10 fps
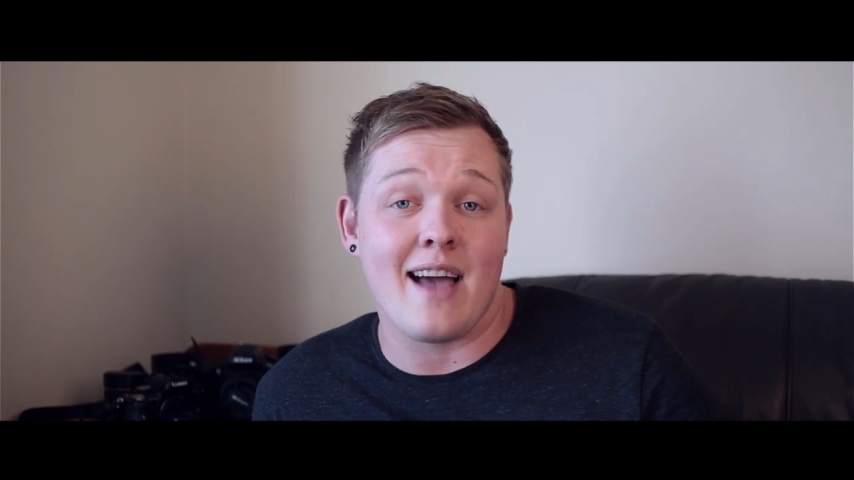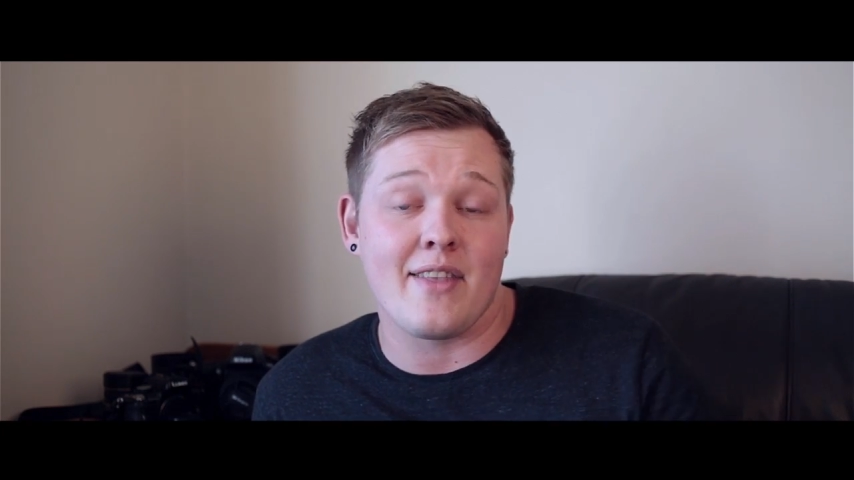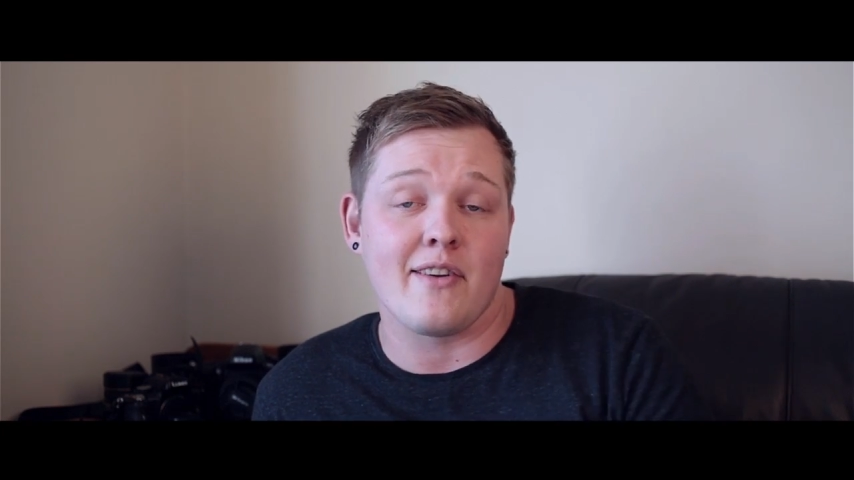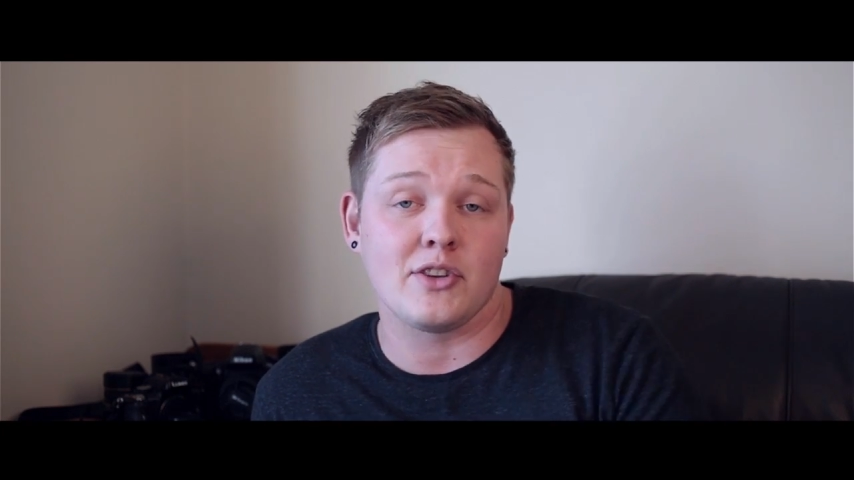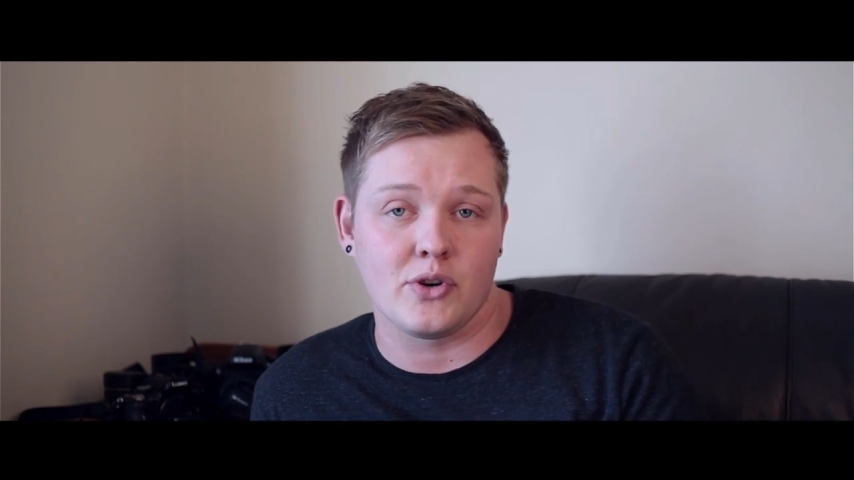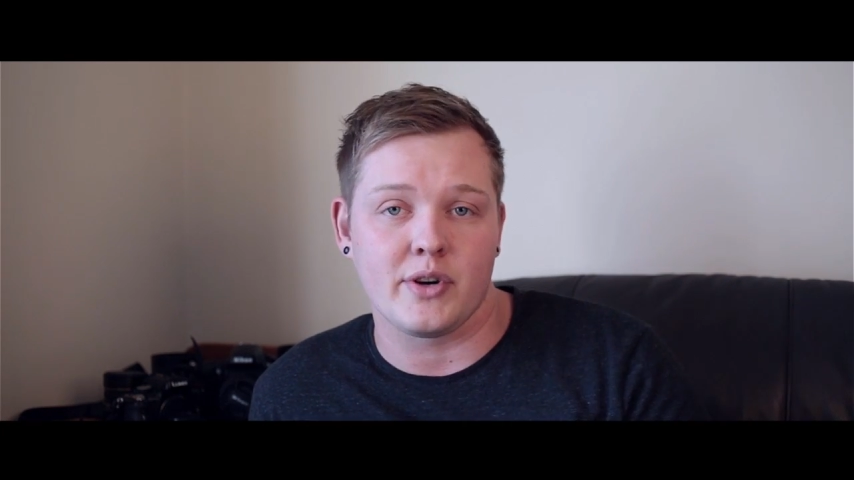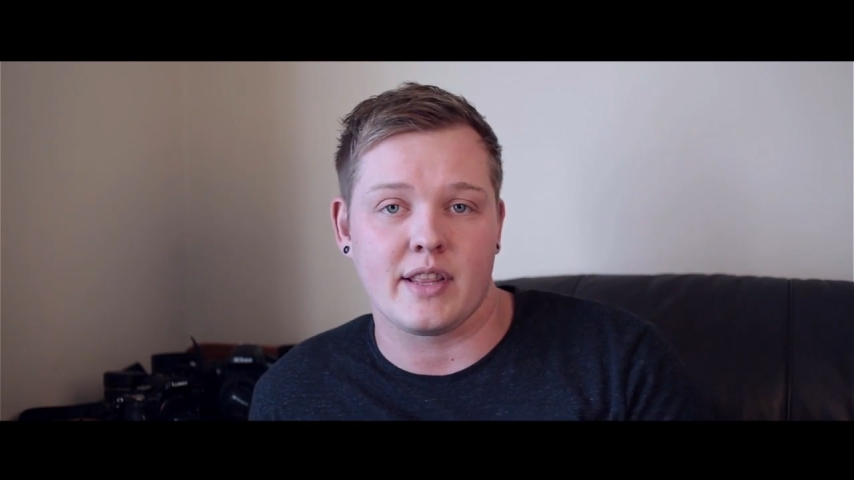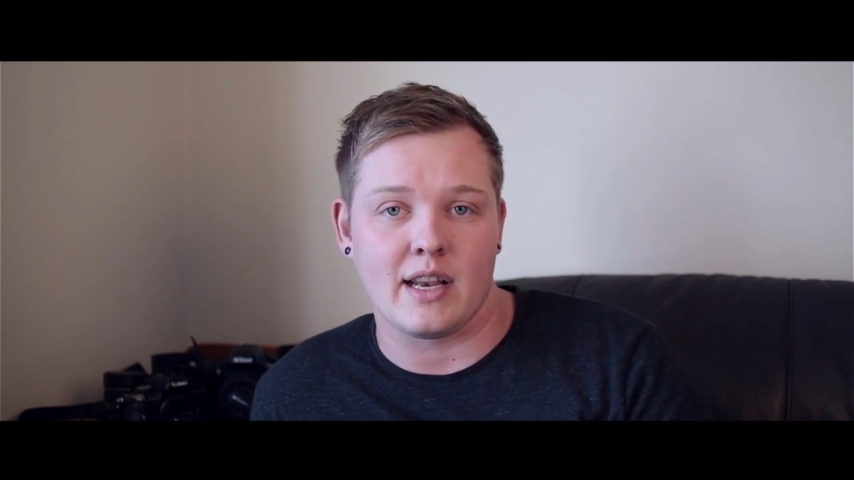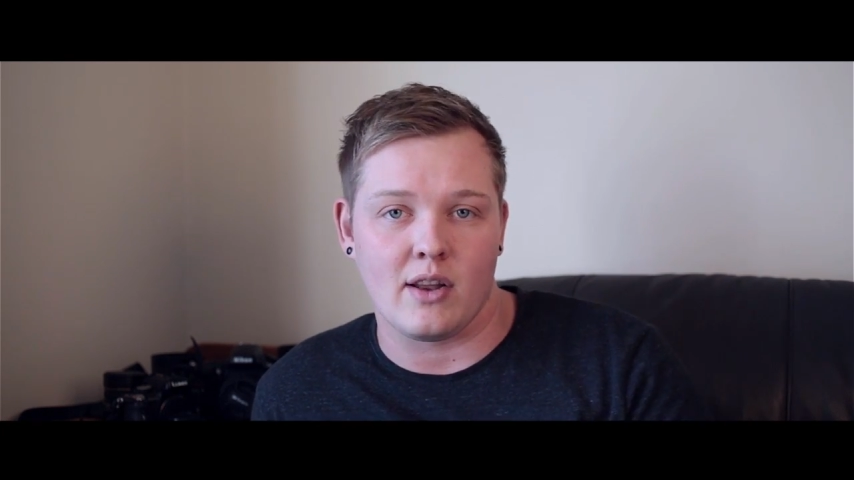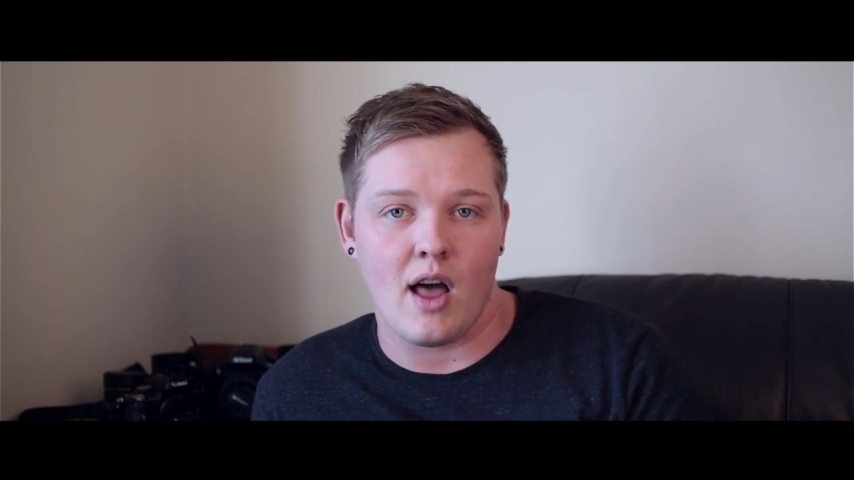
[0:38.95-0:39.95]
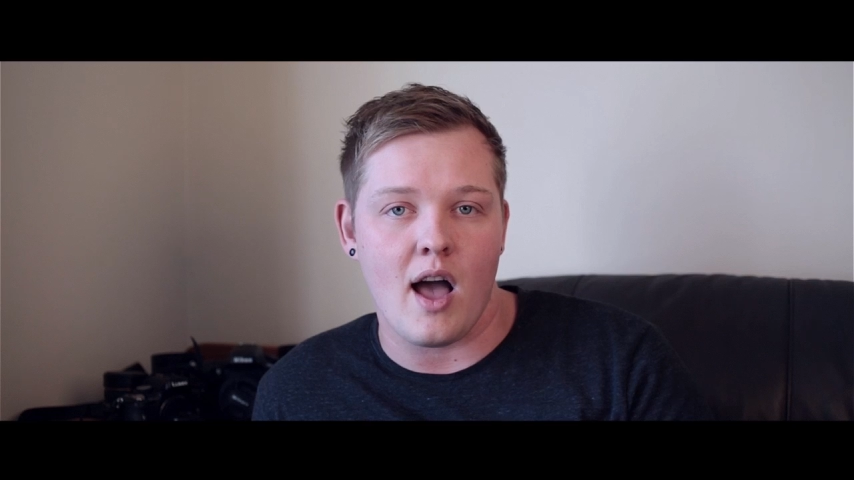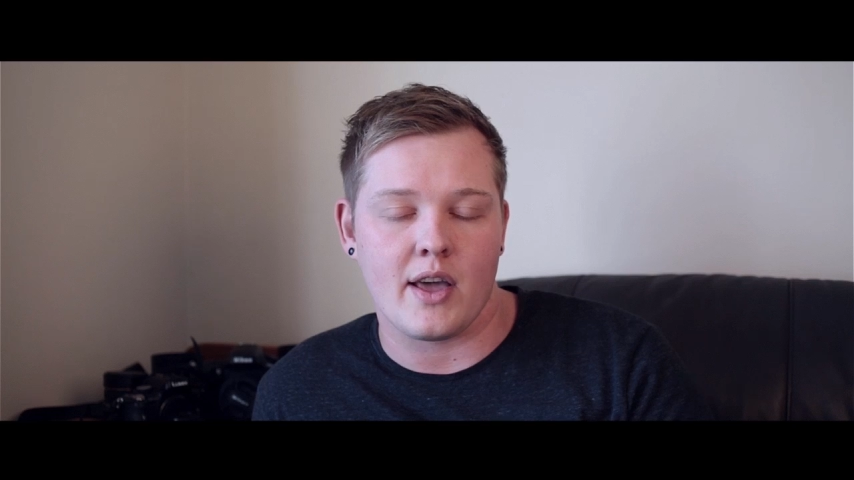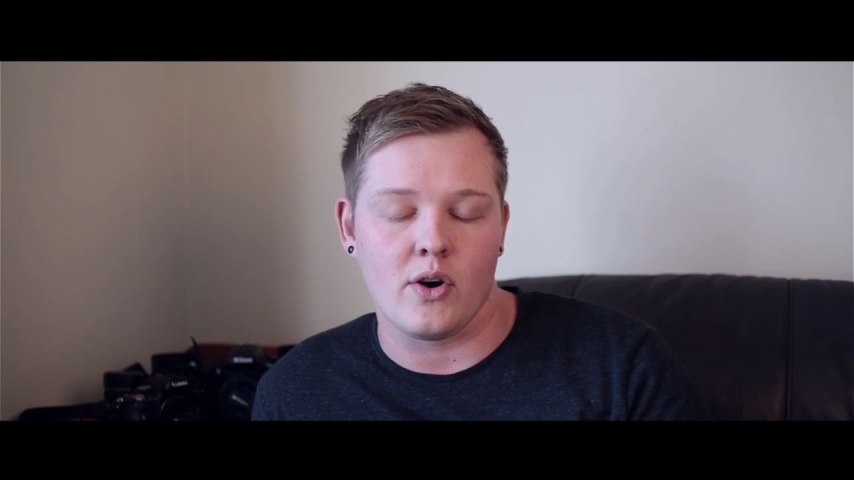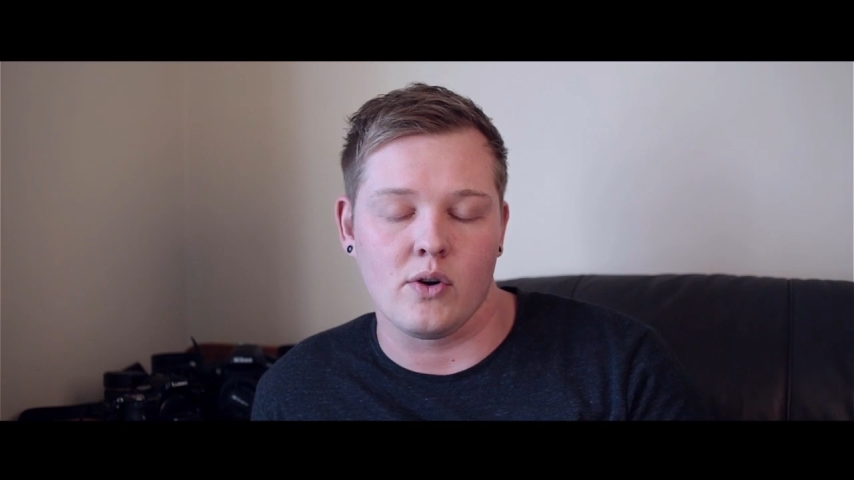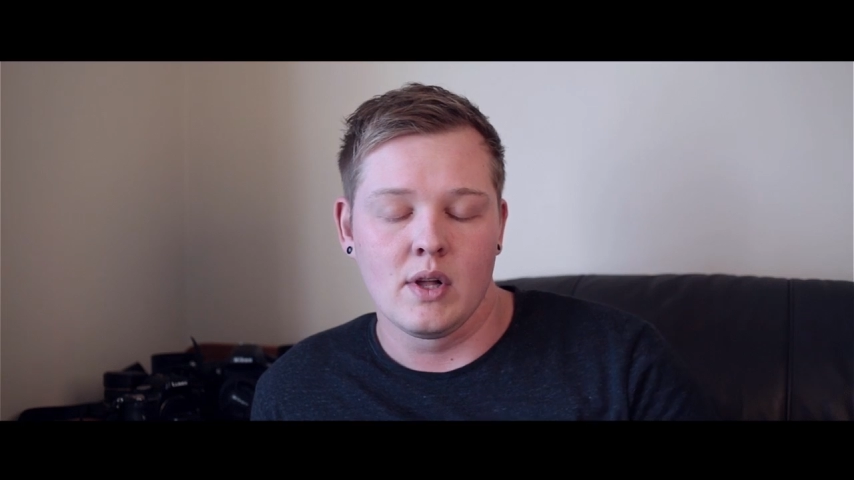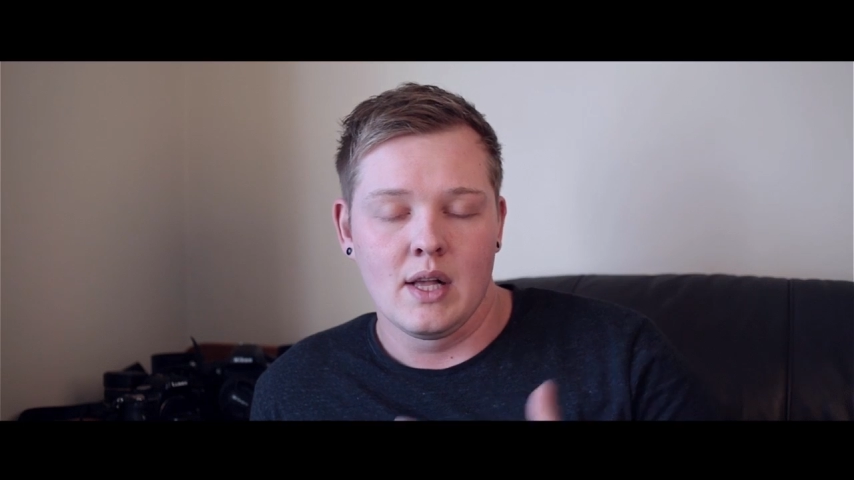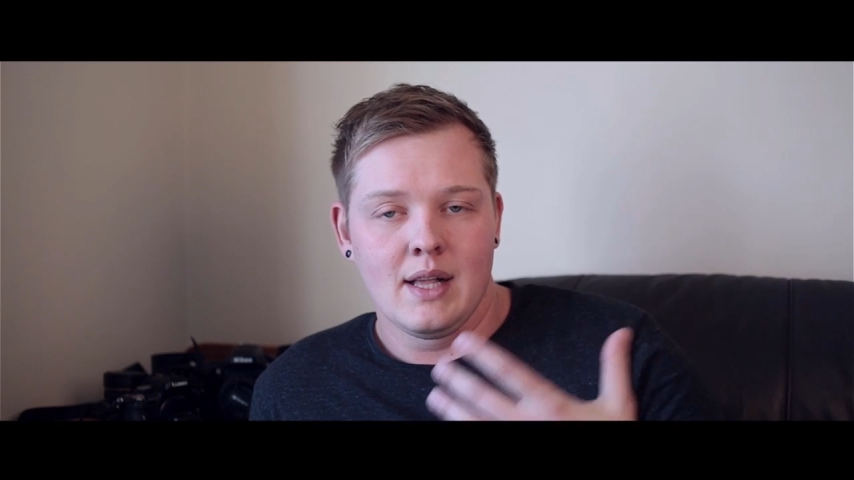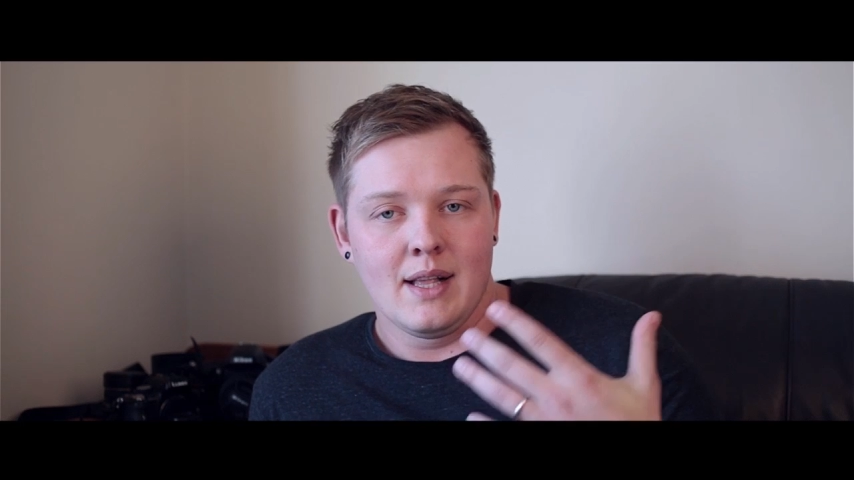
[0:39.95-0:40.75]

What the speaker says: it out there enjoyed the little article.